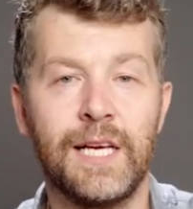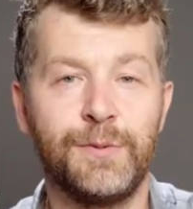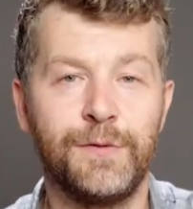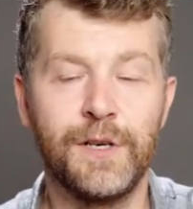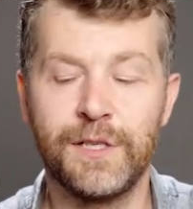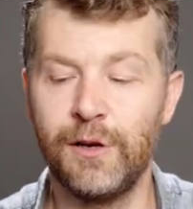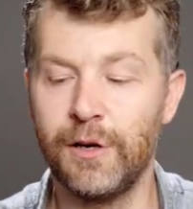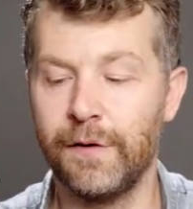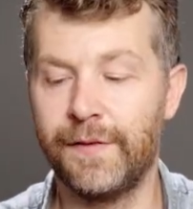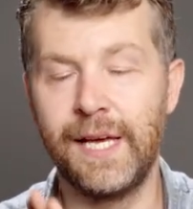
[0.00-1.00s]
That's my first
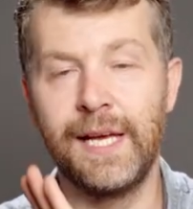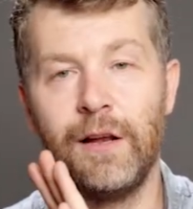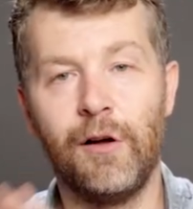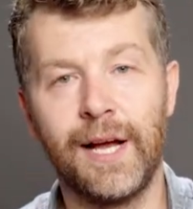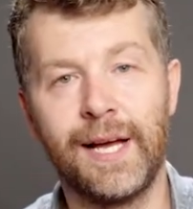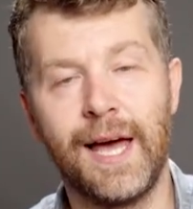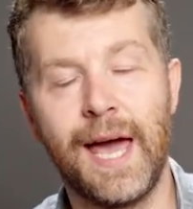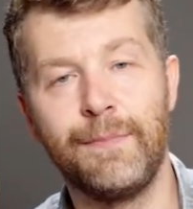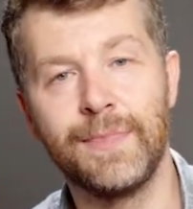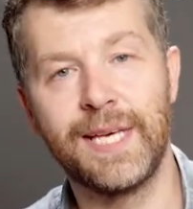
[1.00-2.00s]
look of the Leica
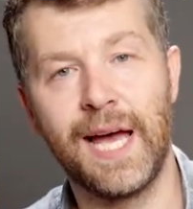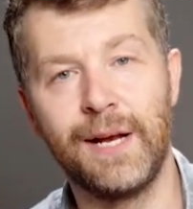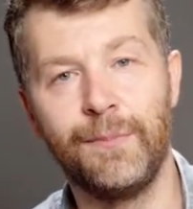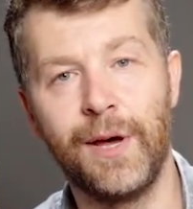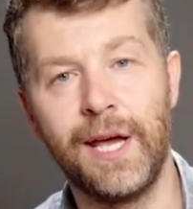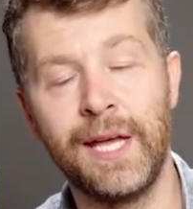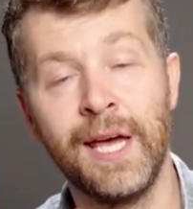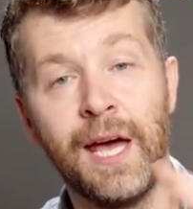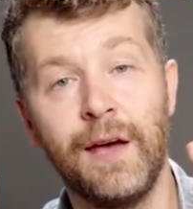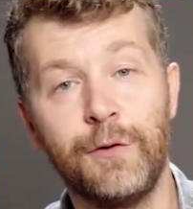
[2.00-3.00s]
M10-P.
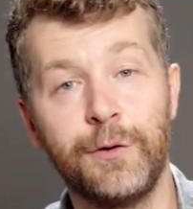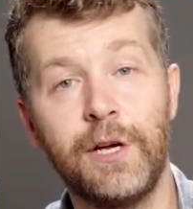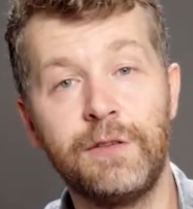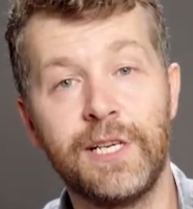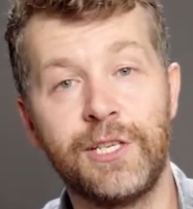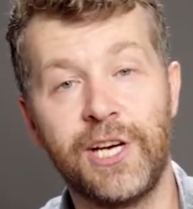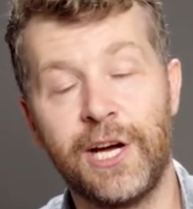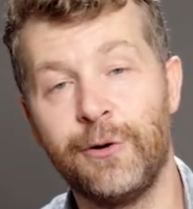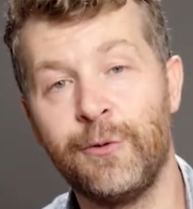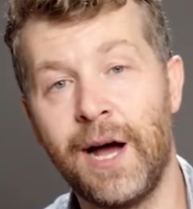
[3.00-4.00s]
If you're new to the
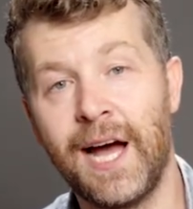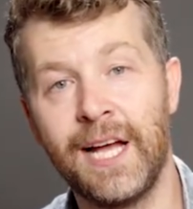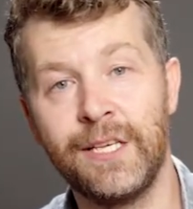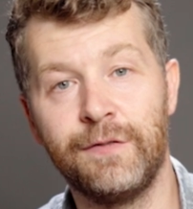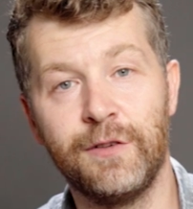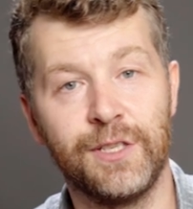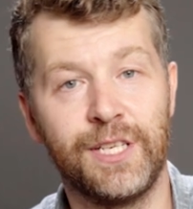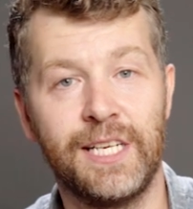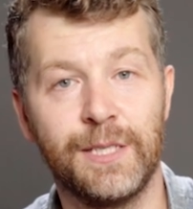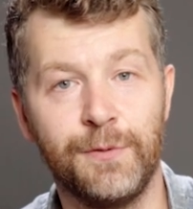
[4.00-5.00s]
channel and you've not
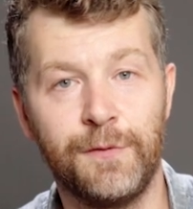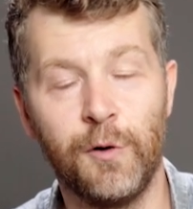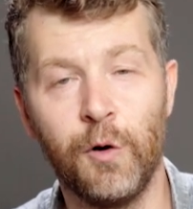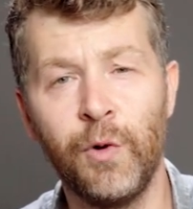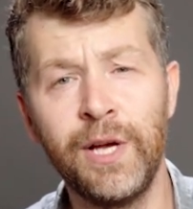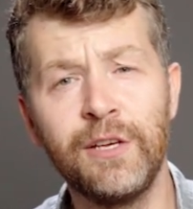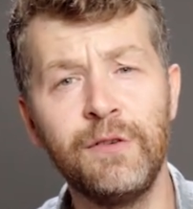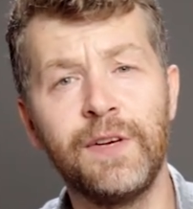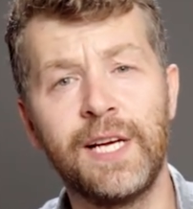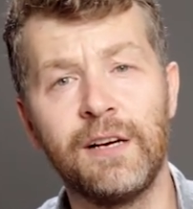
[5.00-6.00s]
seen us before, we
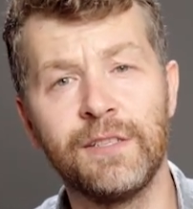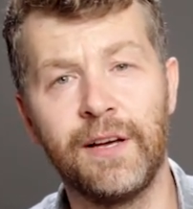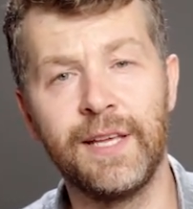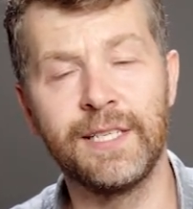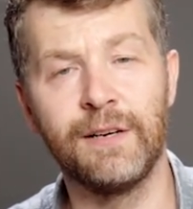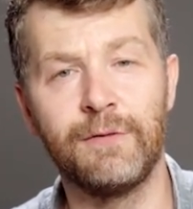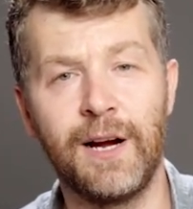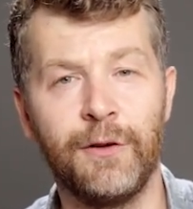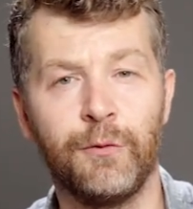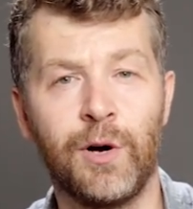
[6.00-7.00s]
do videos like this
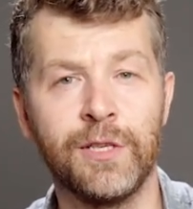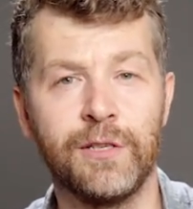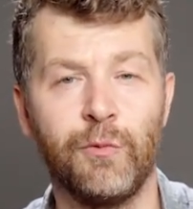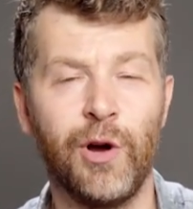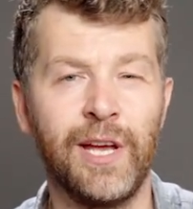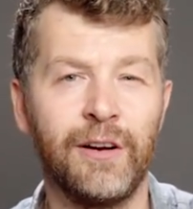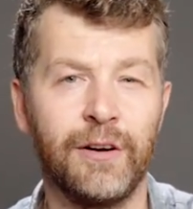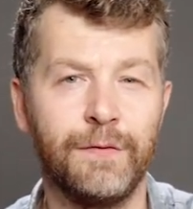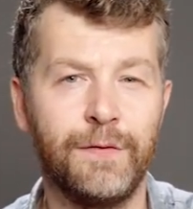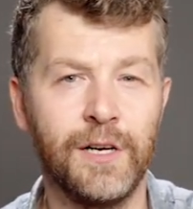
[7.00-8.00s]
around once a week,
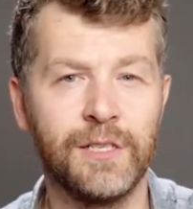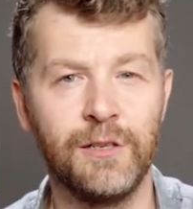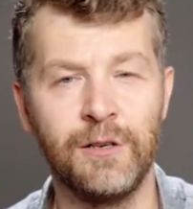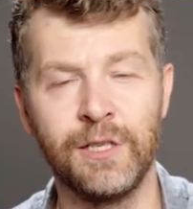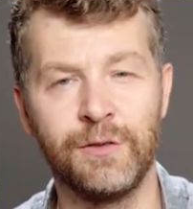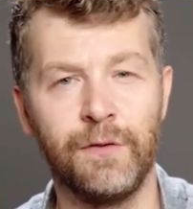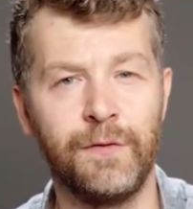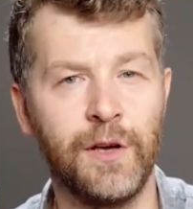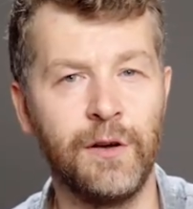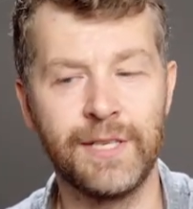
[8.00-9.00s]
kind of first looks,
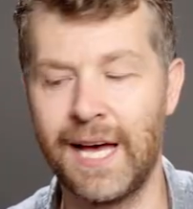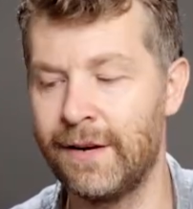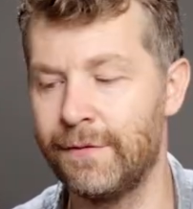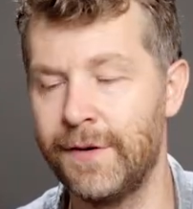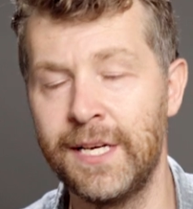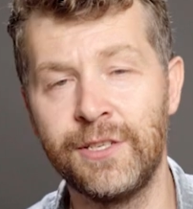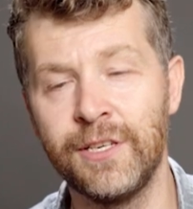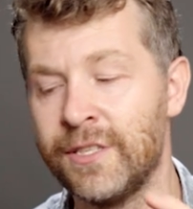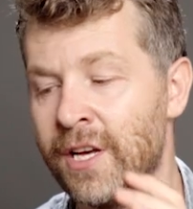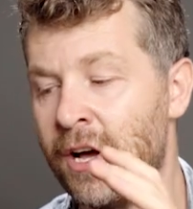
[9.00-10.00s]
reviews and
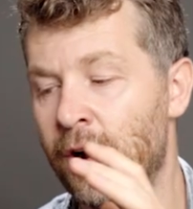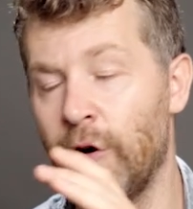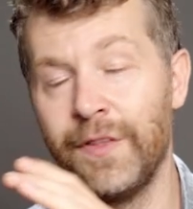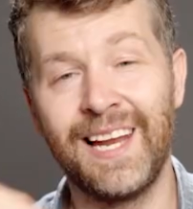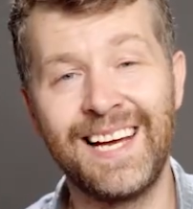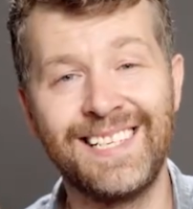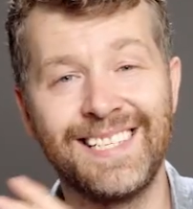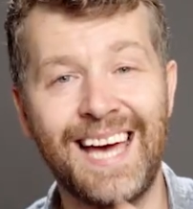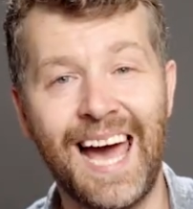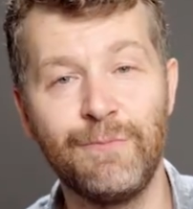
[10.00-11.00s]
features on the
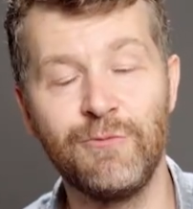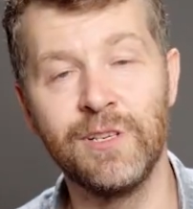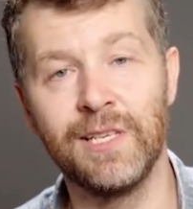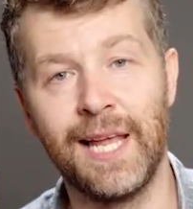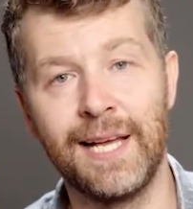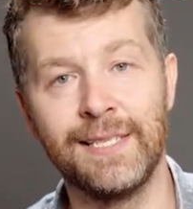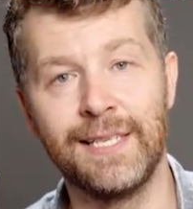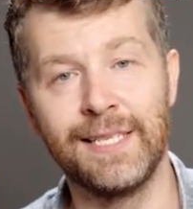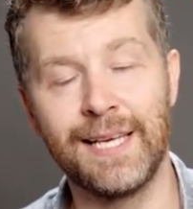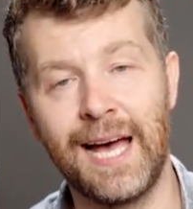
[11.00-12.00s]
latest cameras,
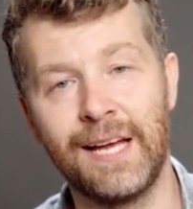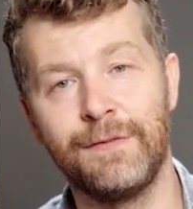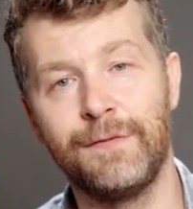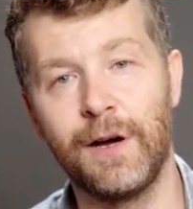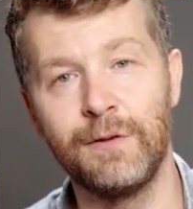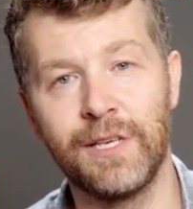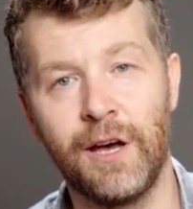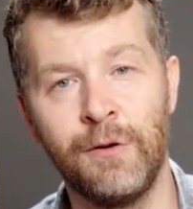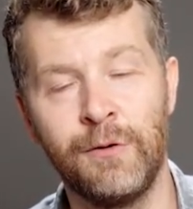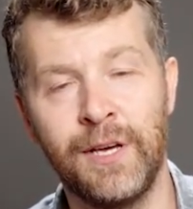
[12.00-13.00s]
lenses and
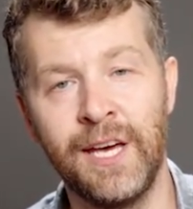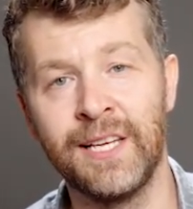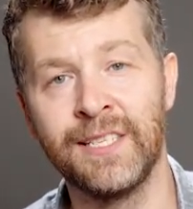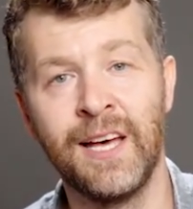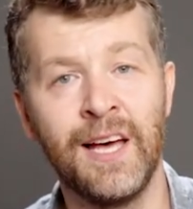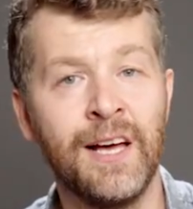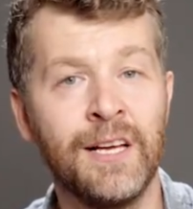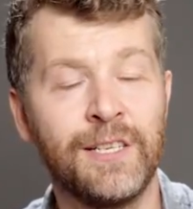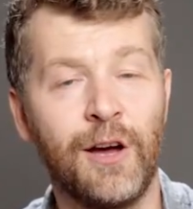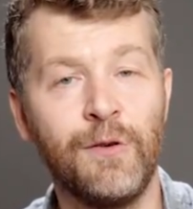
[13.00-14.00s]
photo kit.
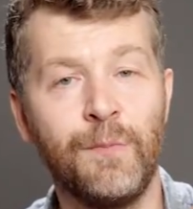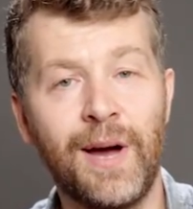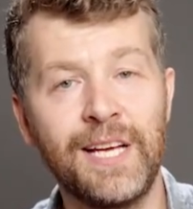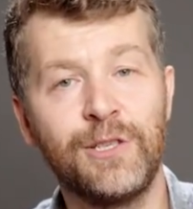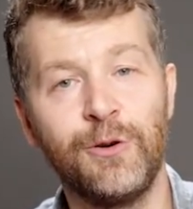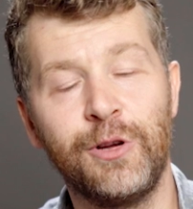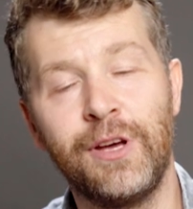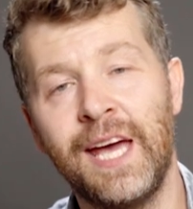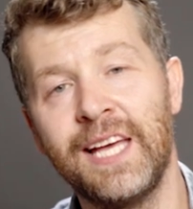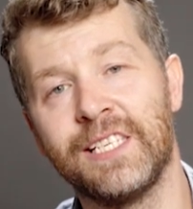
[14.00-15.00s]
So make sure
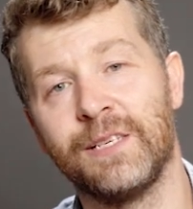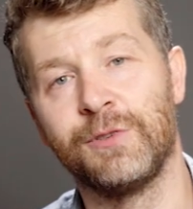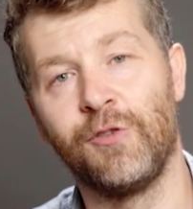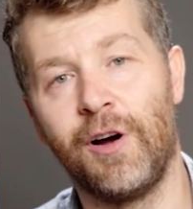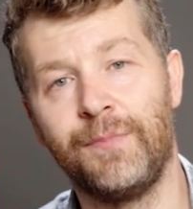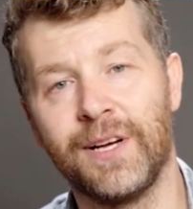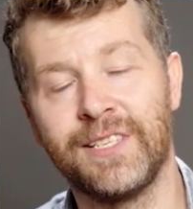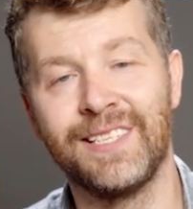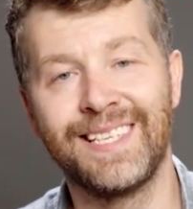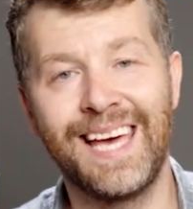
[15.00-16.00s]
you hit the subscribe
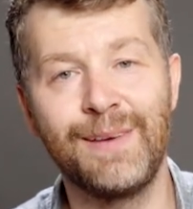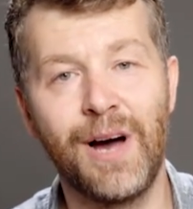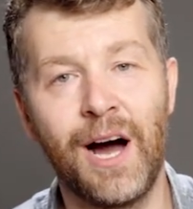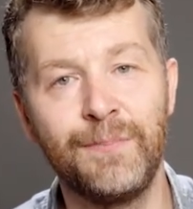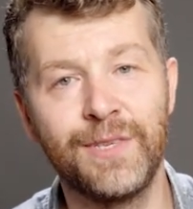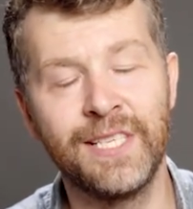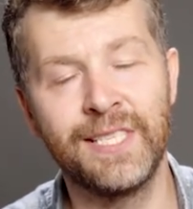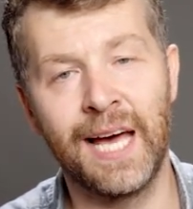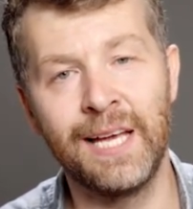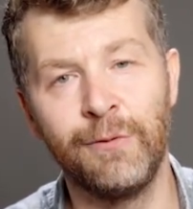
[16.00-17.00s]
button to keep up to
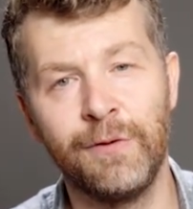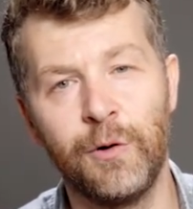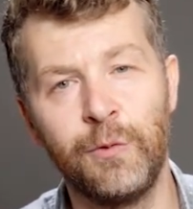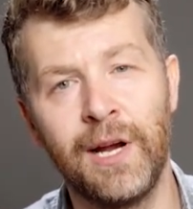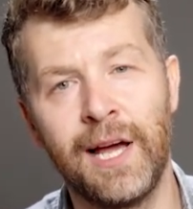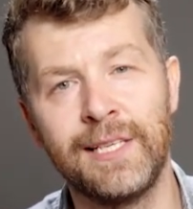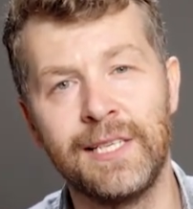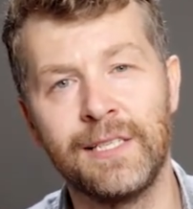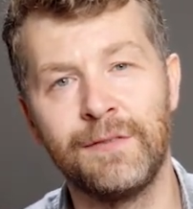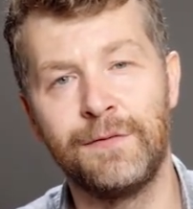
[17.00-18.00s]
date with all the
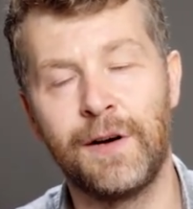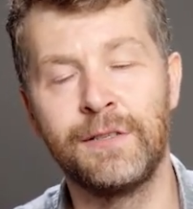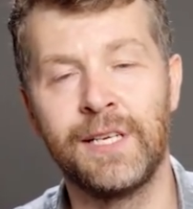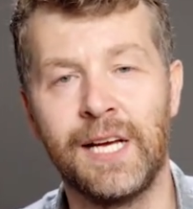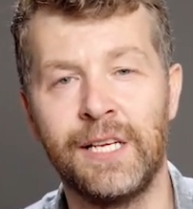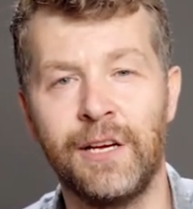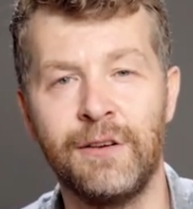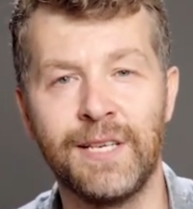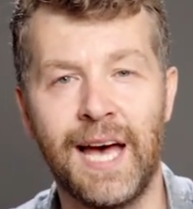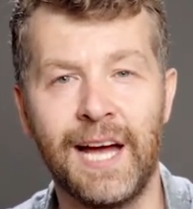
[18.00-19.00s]
latest photo gear
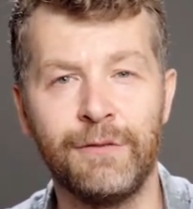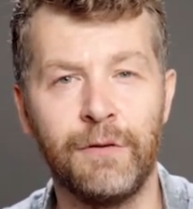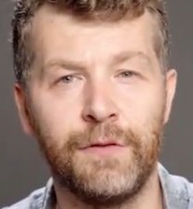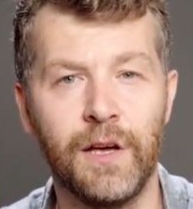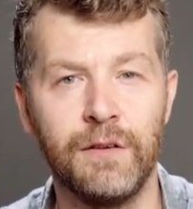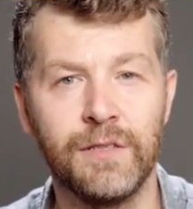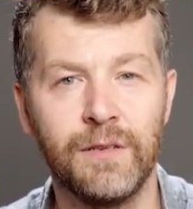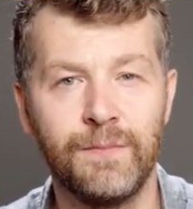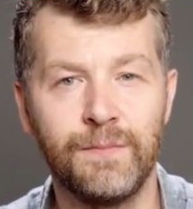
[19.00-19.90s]
news and reviews.